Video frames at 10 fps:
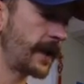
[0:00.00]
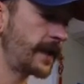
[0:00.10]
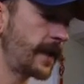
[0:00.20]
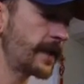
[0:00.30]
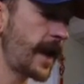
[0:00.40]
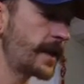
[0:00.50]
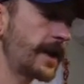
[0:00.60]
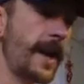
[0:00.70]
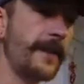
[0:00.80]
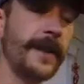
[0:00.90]
It does
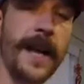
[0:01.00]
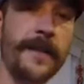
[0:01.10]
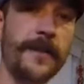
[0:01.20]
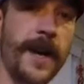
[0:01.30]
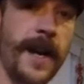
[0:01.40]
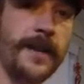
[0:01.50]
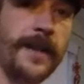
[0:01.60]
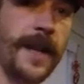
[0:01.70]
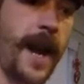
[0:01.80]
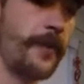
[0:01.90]
actually have a lot of strategy.